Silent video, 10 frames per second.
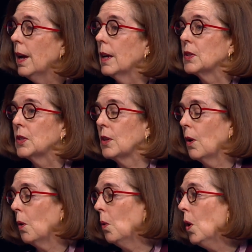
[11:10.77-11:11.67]
And
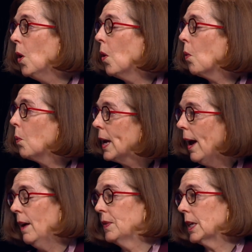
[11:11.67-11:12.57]
so we
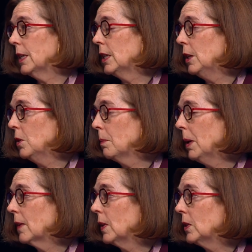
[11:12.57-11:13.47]
have to continue to
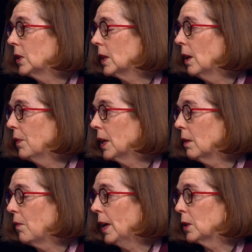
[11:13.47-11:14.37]
make these
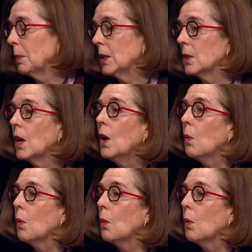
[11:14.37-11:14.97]
significant investments.